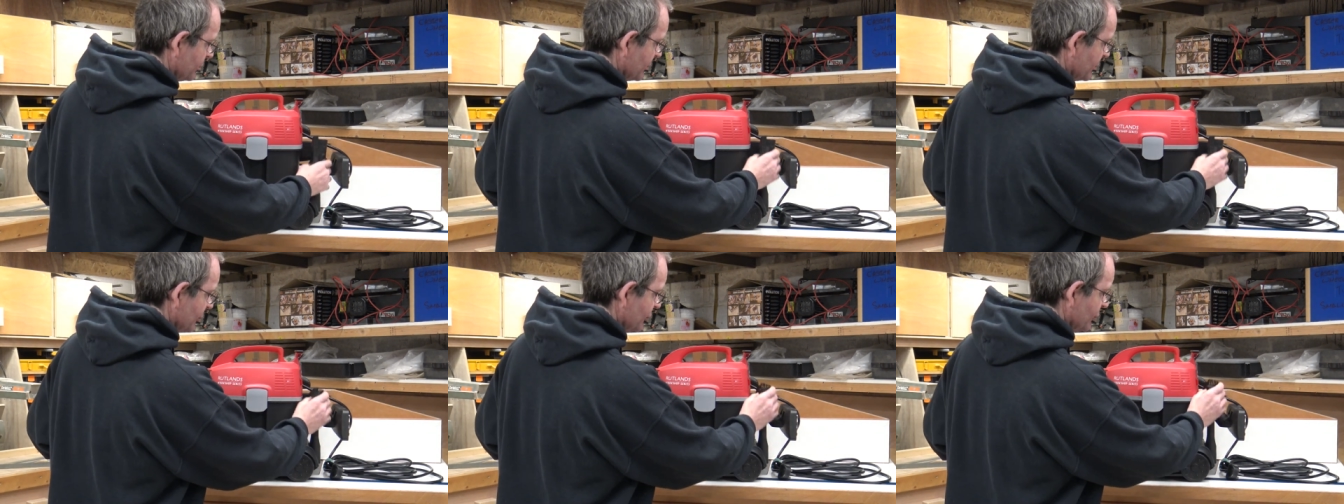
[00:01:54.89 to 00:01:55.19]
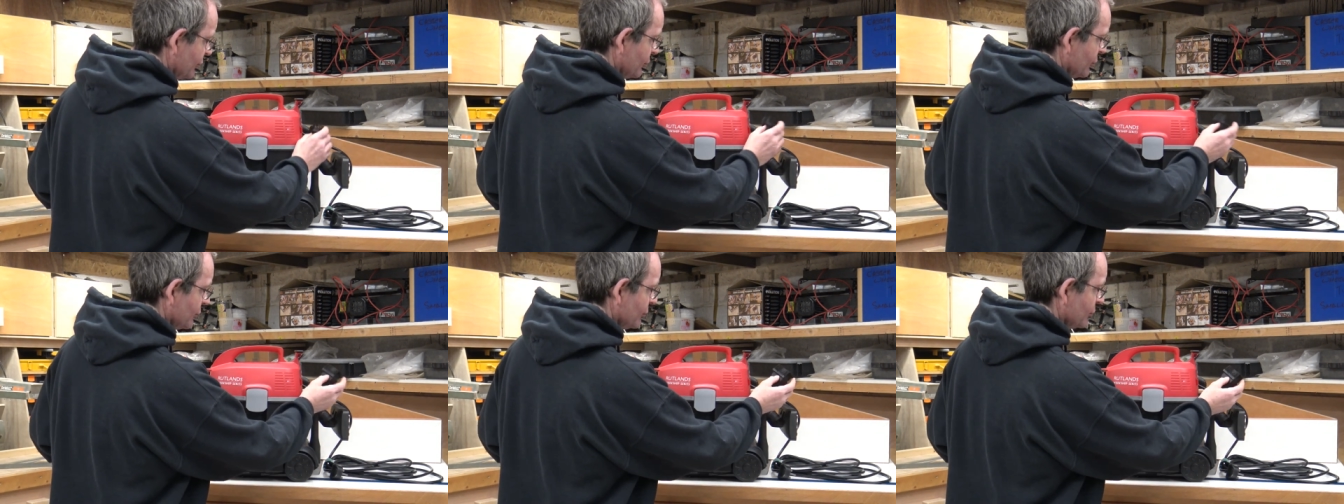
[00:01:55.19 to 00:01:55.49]

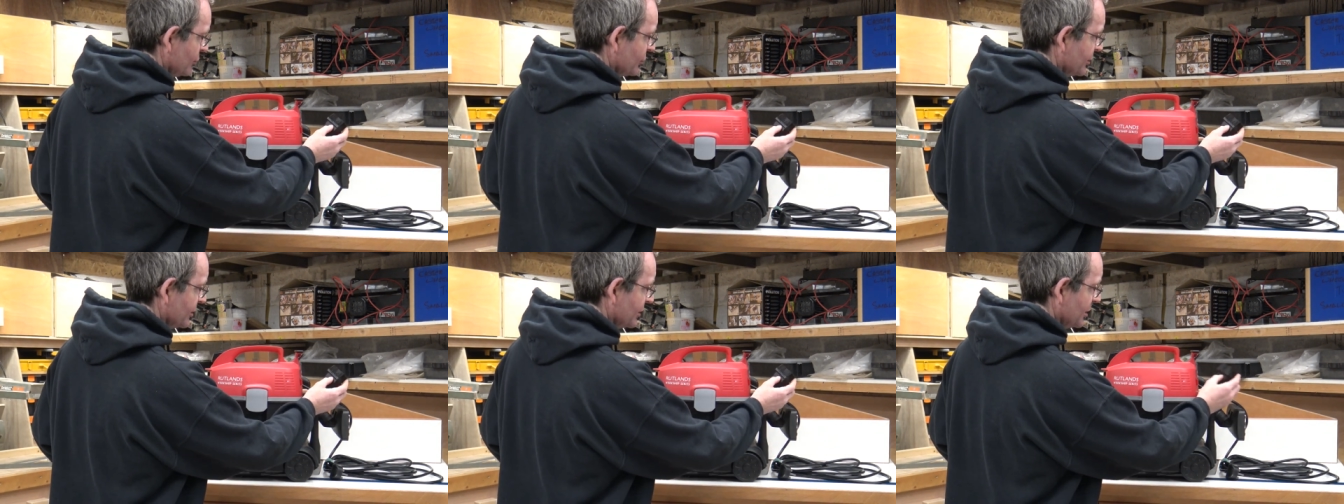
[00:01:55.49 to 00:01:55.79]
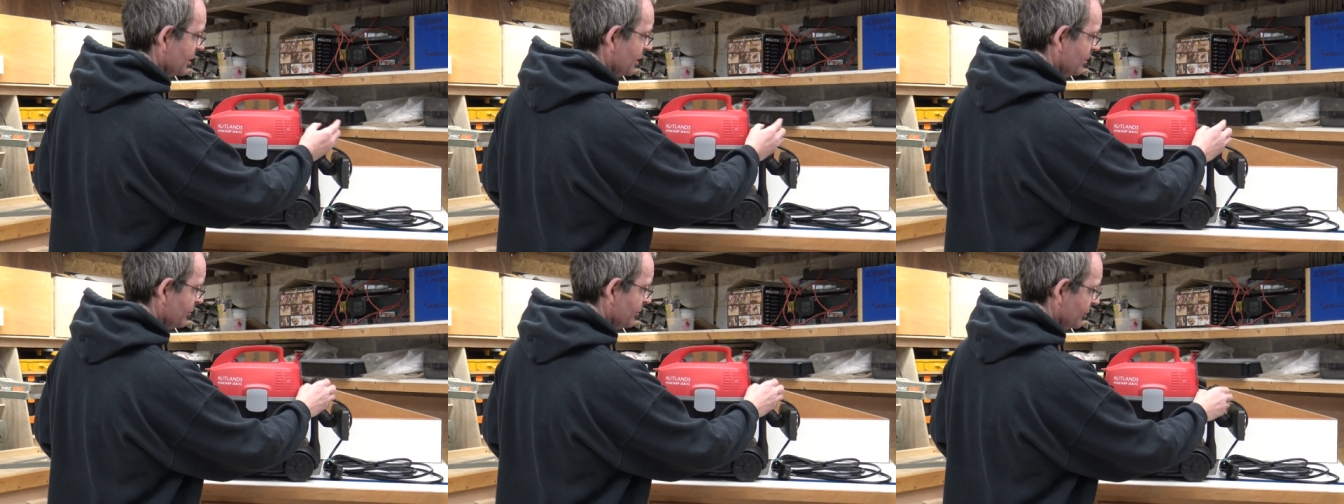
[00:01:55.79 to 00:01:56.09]
brush tool that
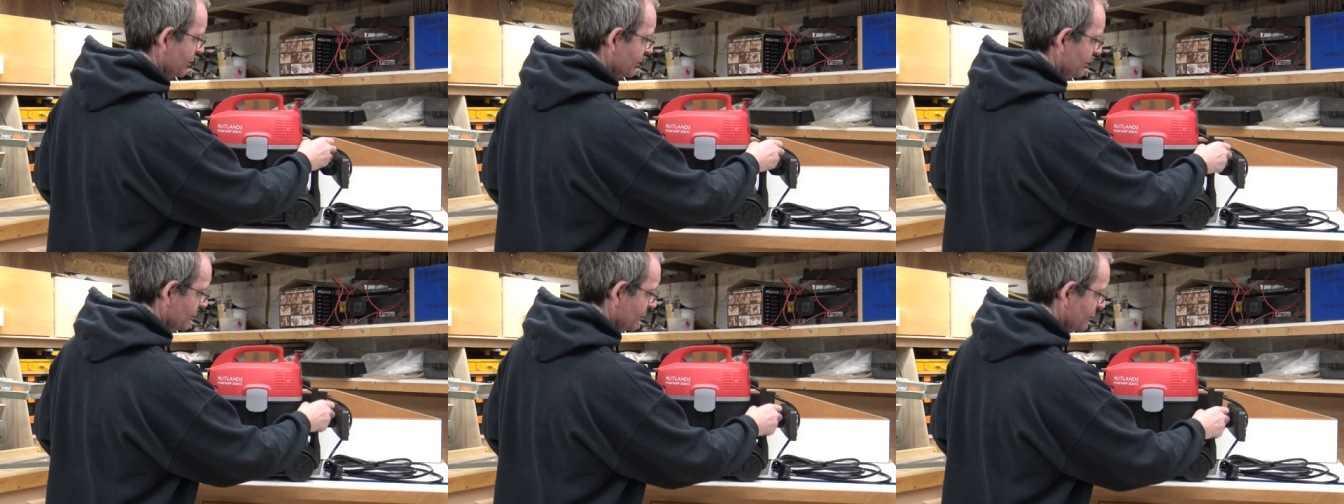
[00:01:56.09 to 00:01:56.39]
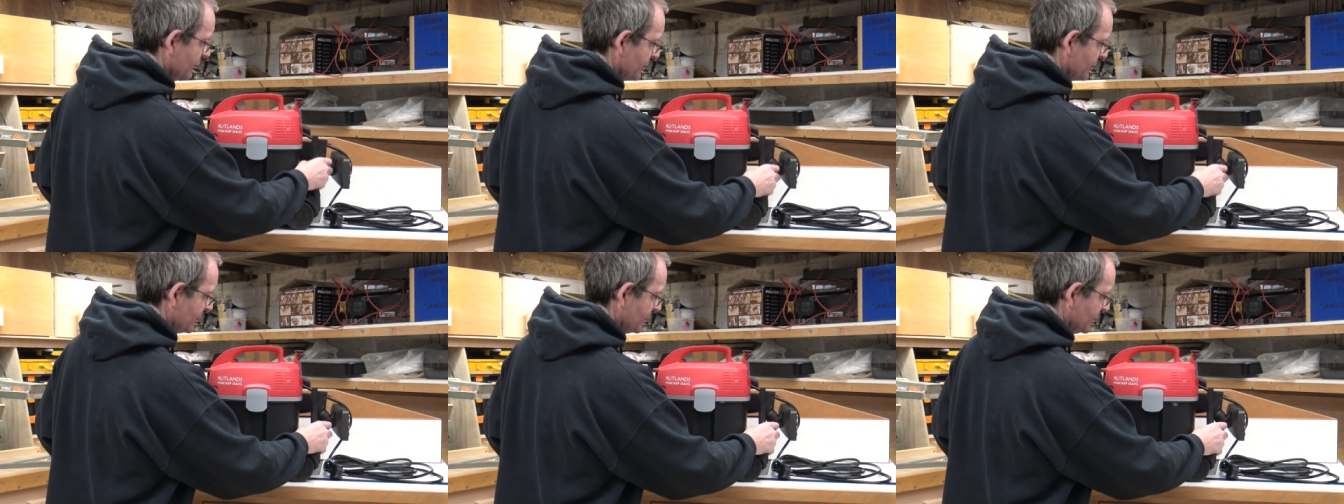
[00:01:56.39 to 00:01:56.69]
comes along
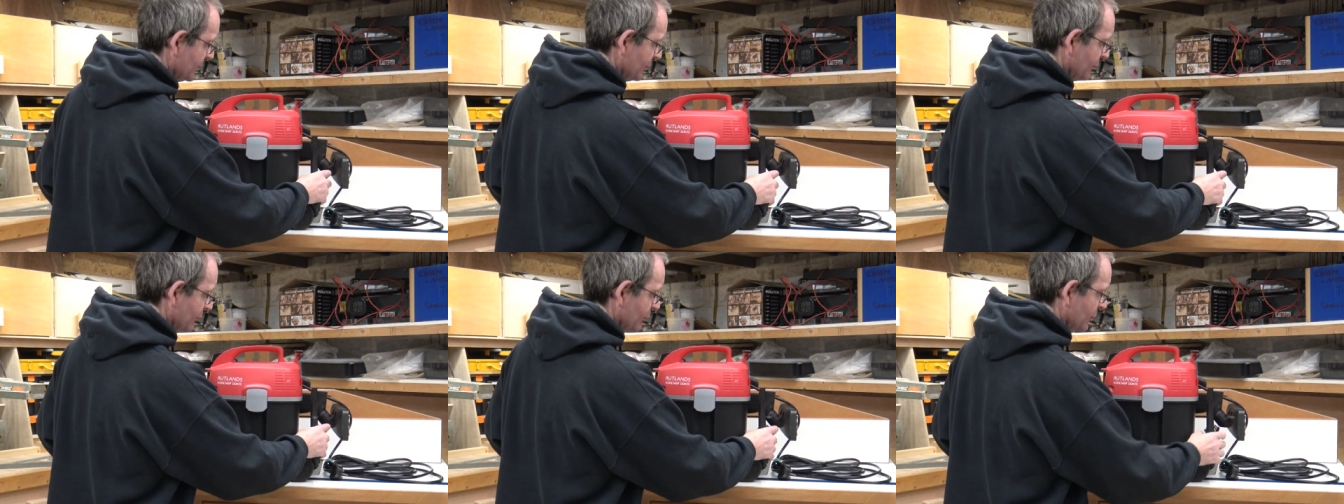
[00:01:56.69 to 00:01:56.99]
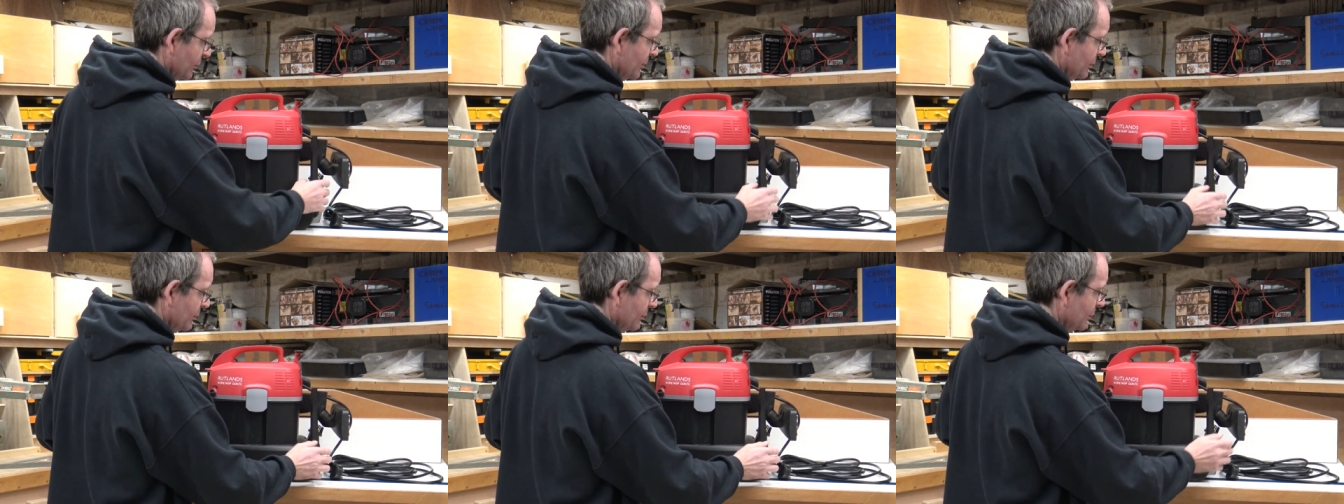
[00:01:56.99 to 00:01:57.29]
with it as
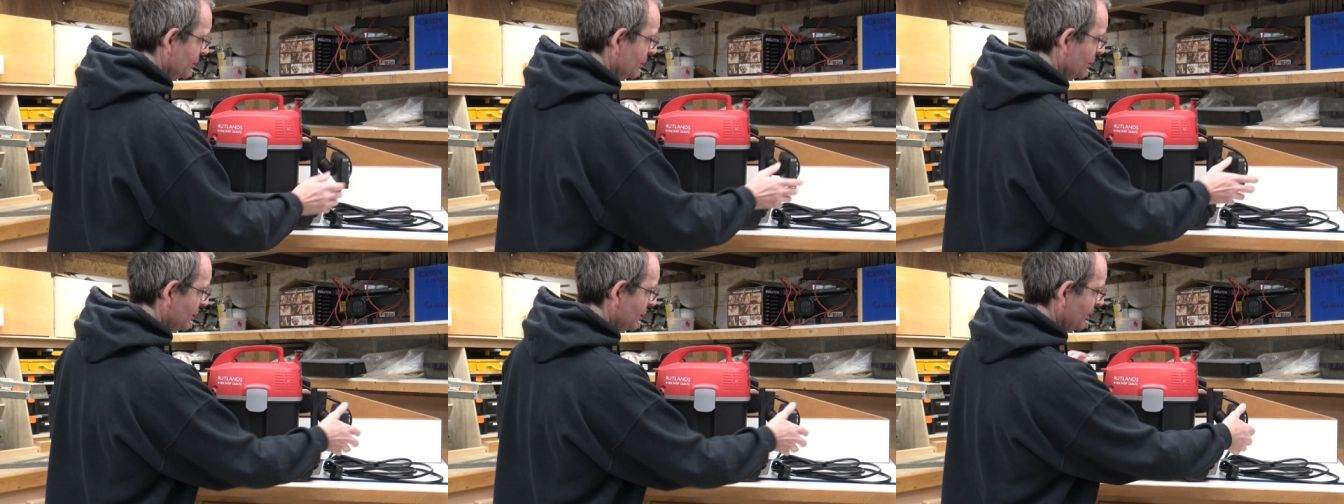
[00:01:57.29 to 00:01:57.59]
well.